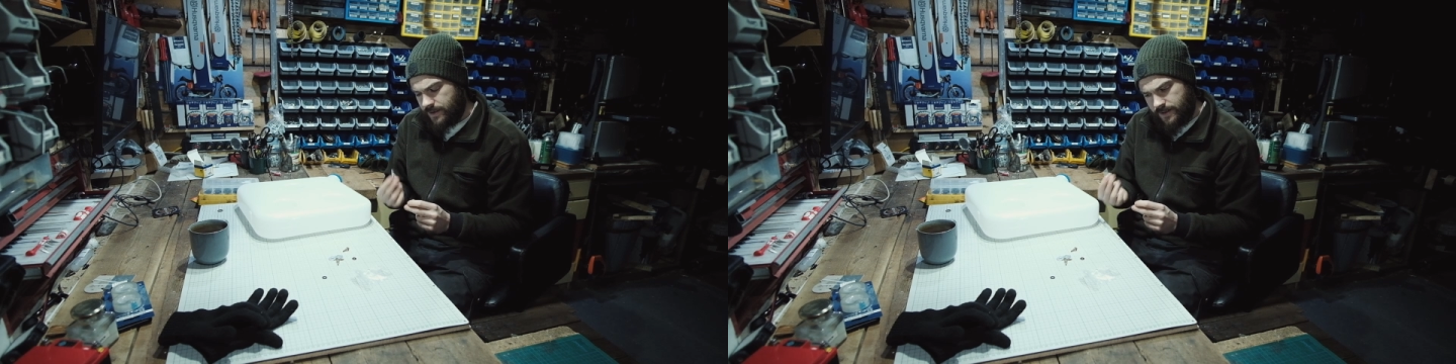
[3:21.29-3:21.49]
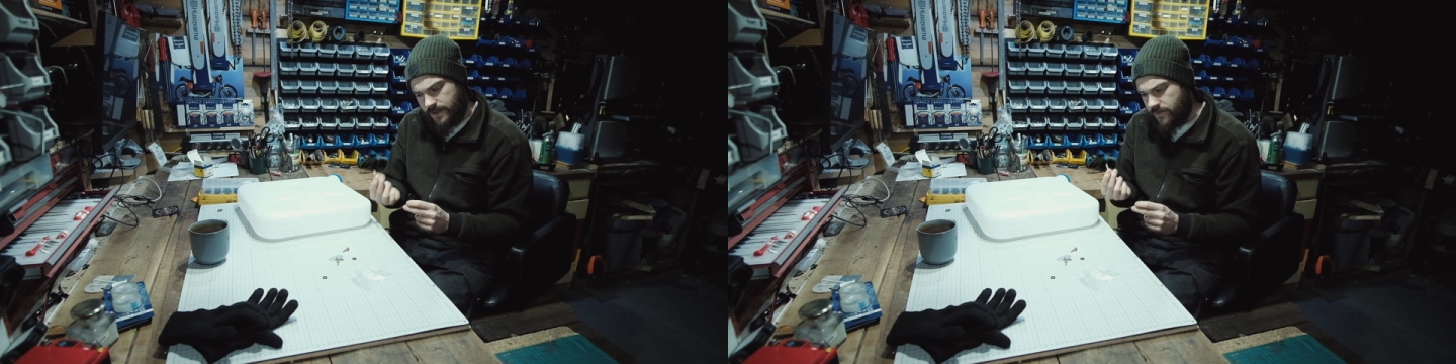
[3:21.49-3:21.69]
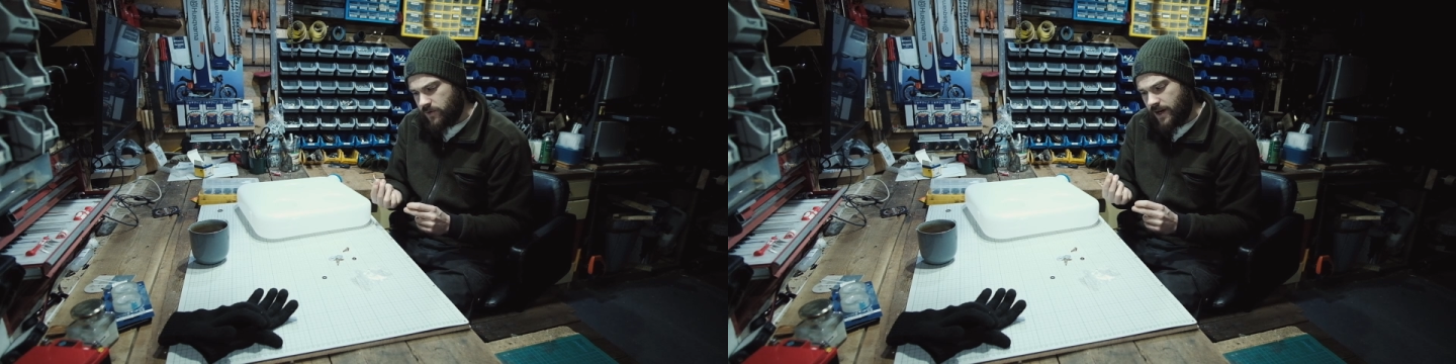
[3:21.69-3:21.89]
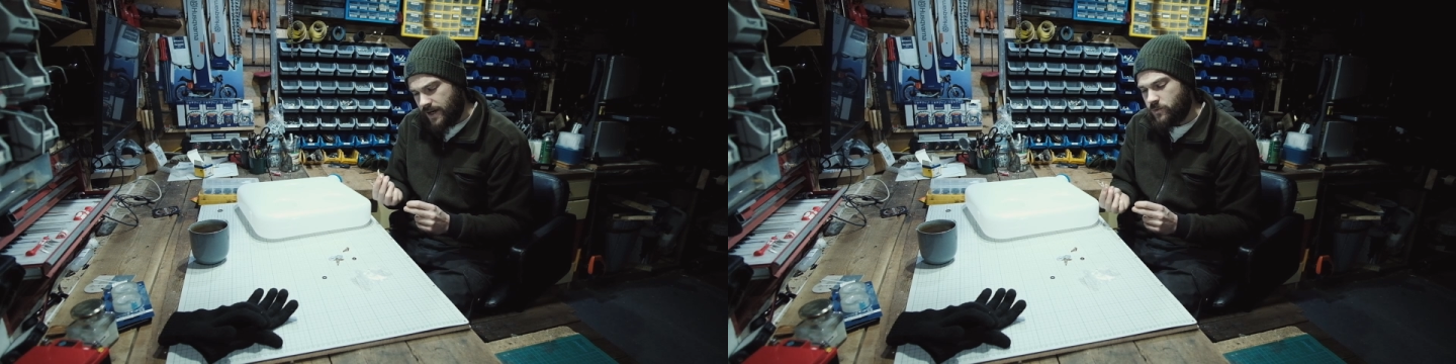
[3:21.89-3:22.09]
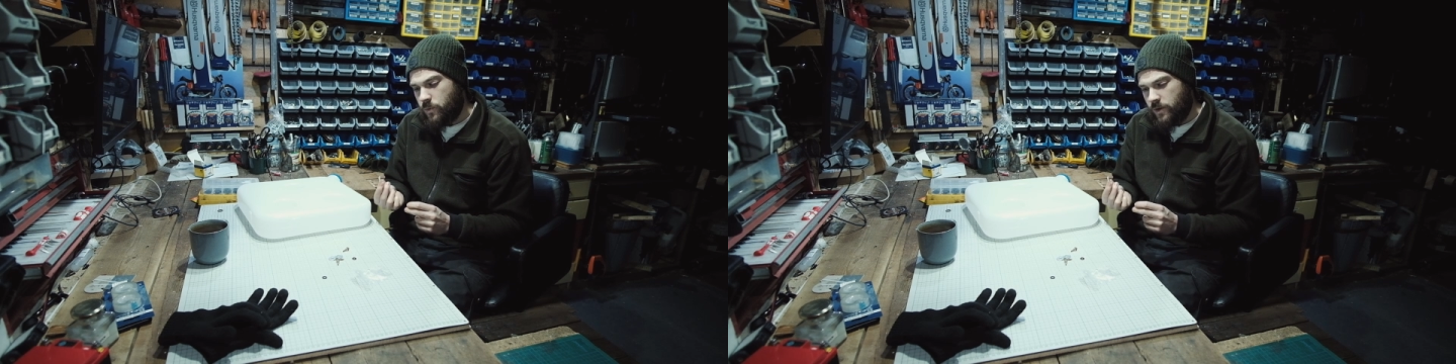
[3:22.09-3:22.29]
Never
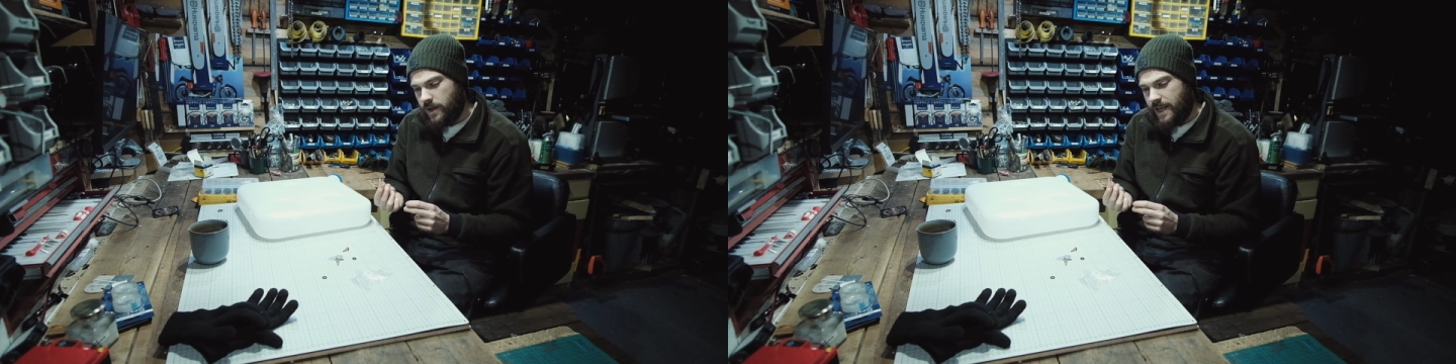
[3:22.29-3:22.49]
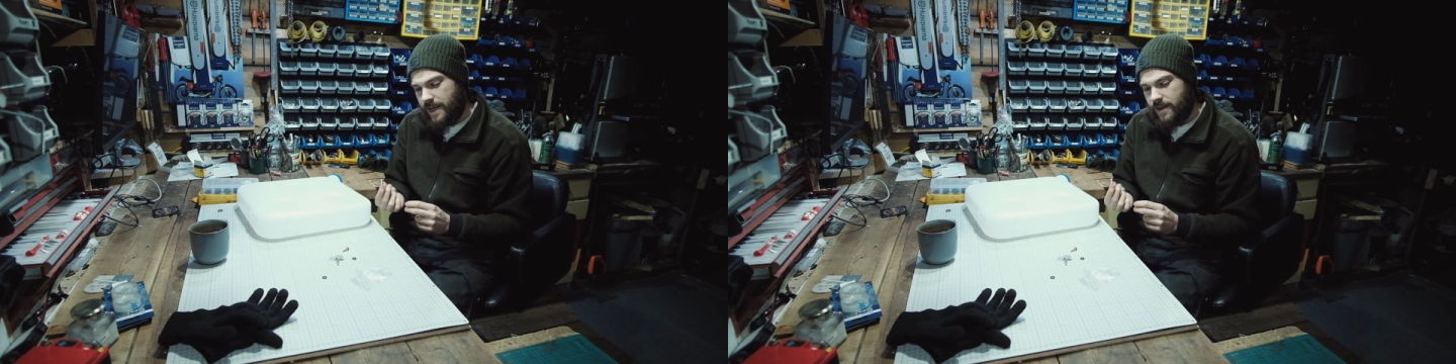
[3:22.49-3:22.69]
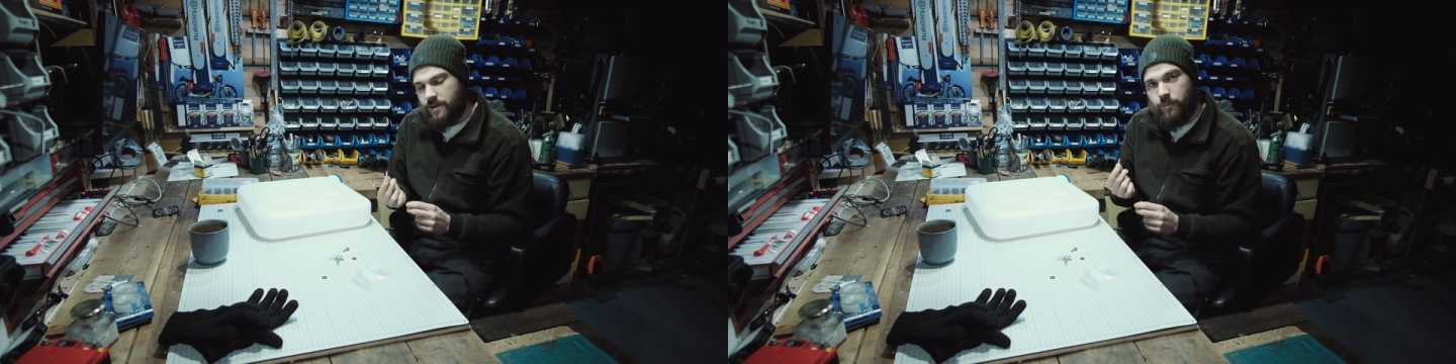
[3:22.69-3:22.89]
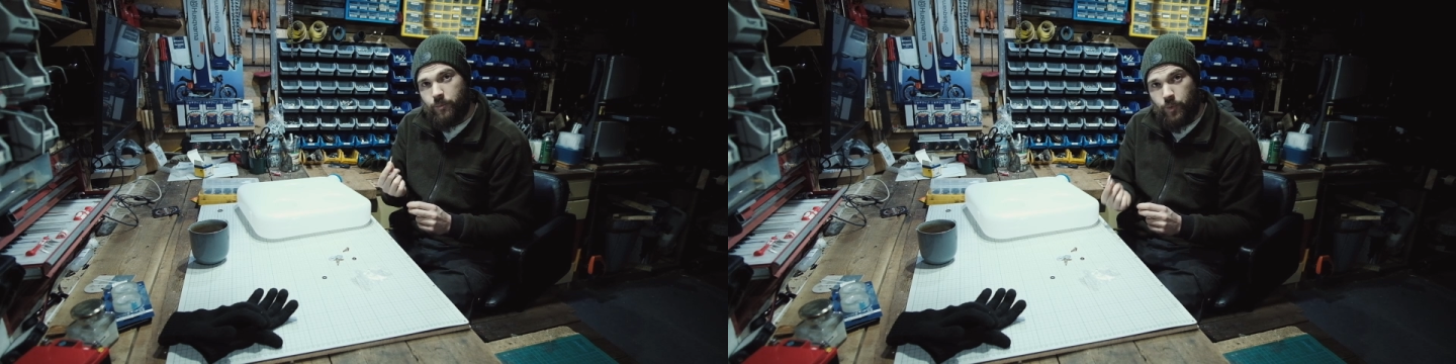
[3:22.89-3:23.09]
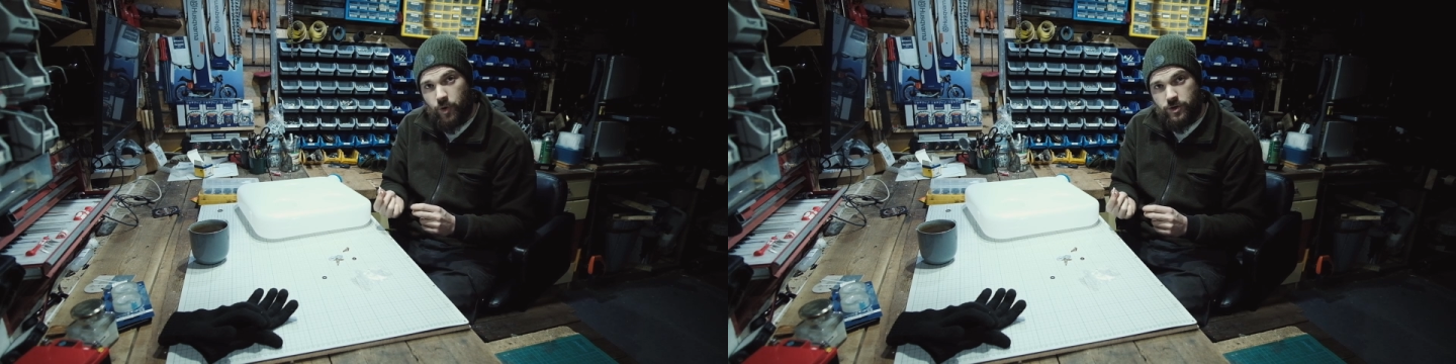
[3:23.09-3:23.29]
had one leak,
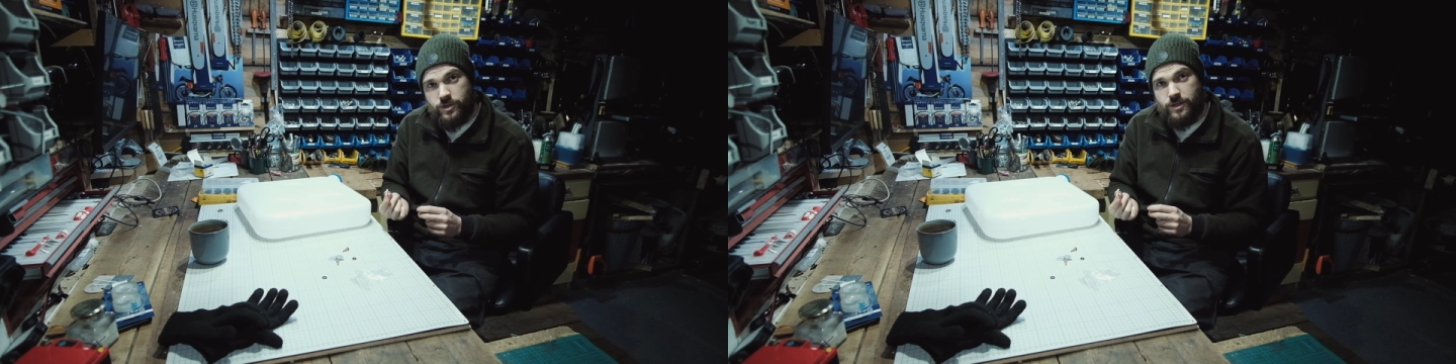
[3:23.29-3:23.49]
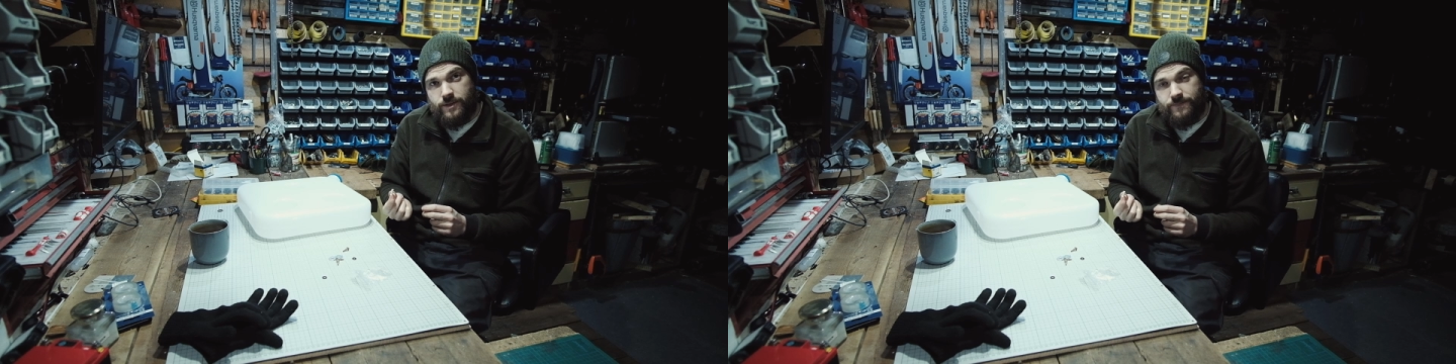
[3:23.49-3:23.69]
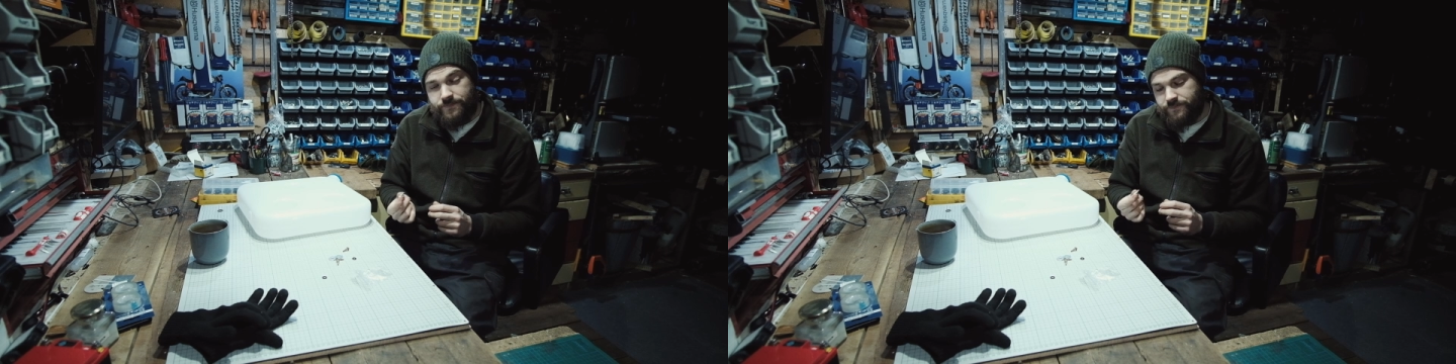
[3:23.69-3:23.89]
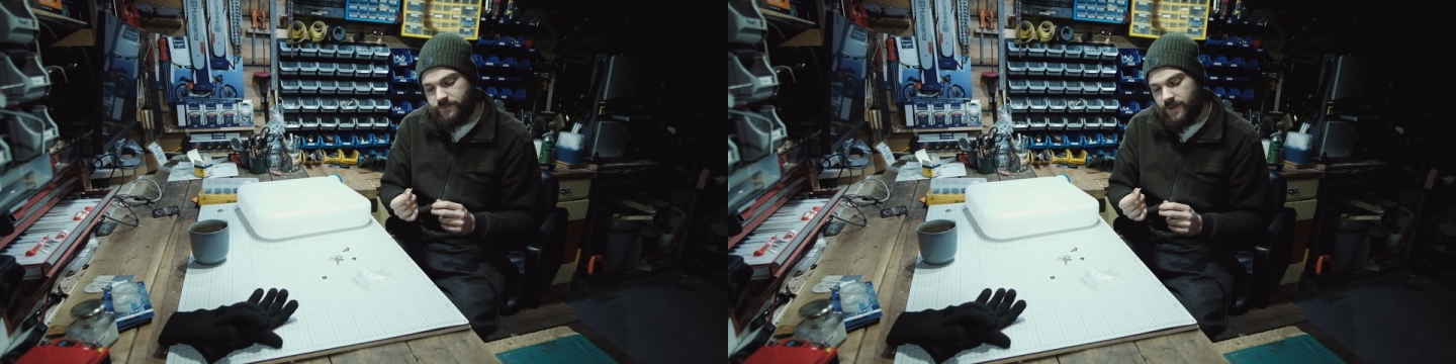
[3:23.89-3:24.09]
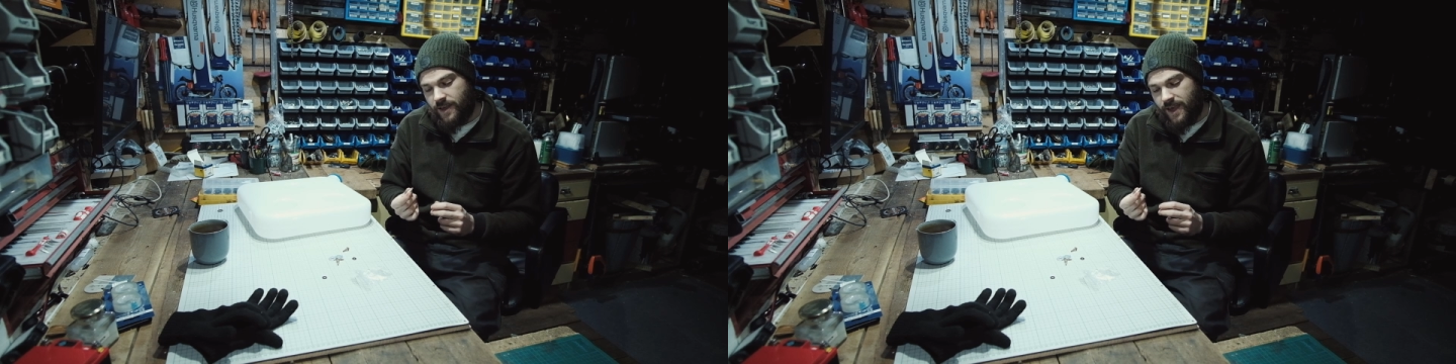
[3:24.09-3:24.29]
but
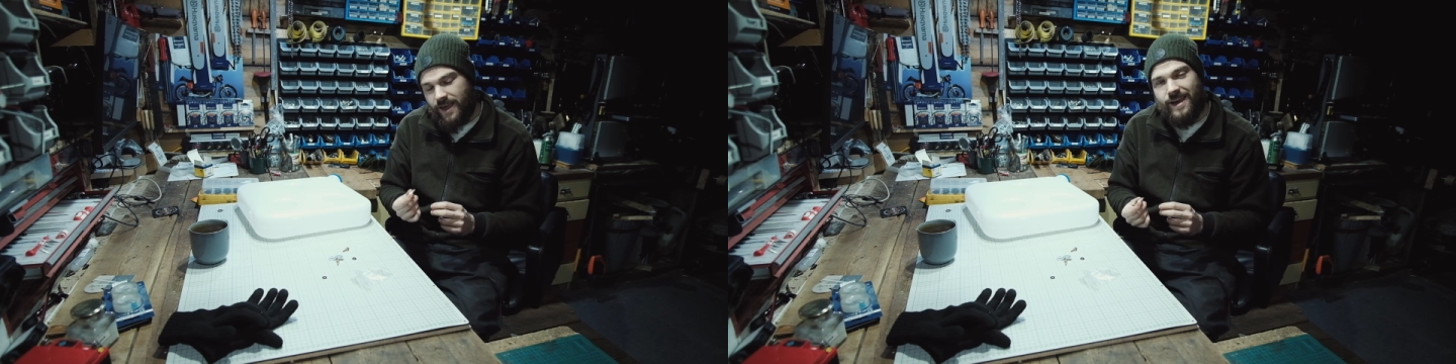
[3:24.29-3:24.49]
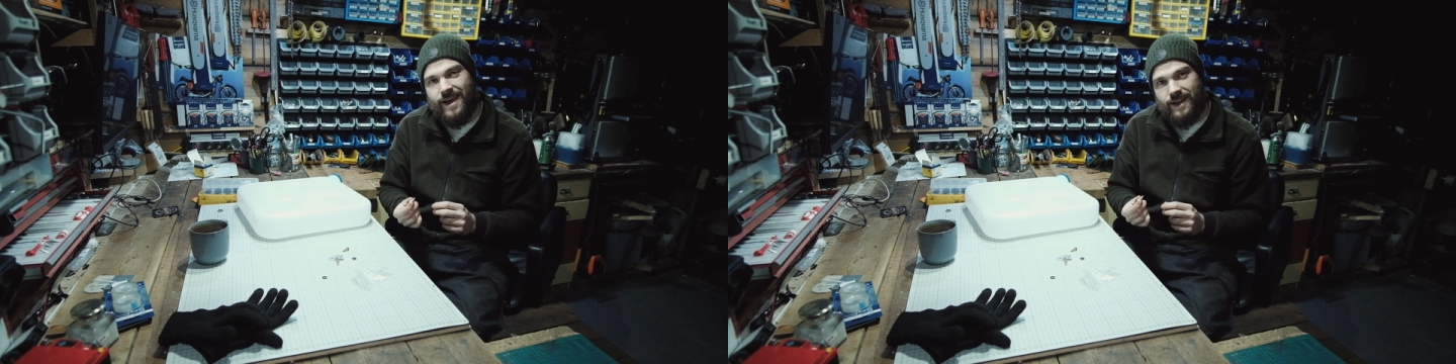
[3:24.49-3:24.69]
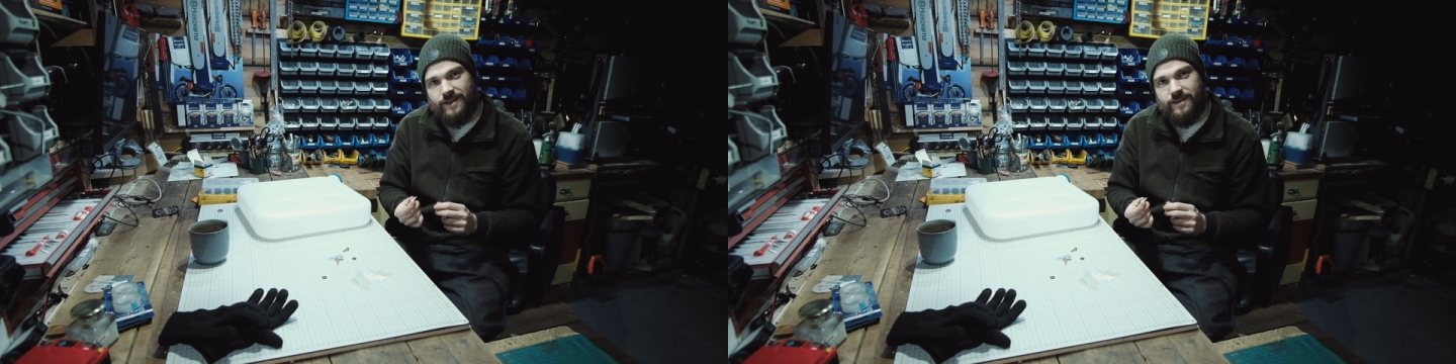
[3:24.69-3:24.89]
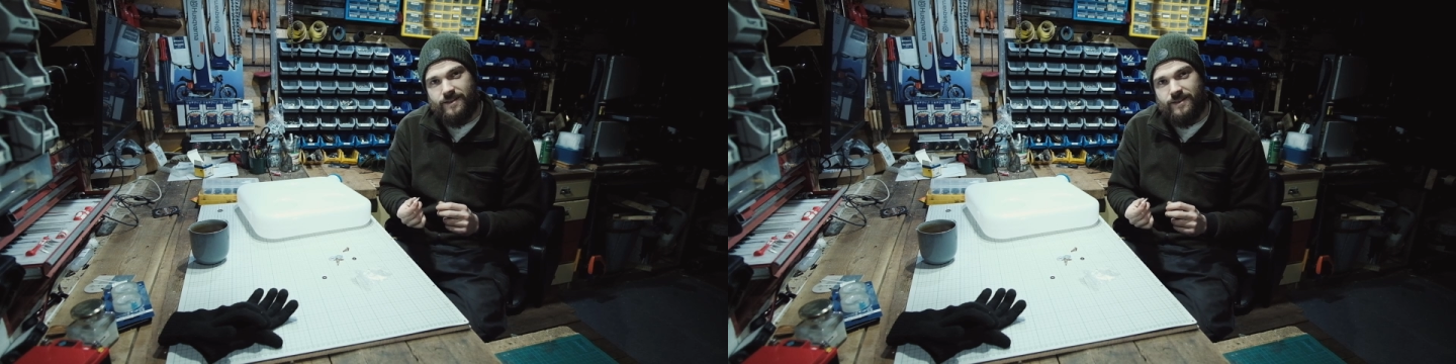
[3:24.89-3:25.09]
it can.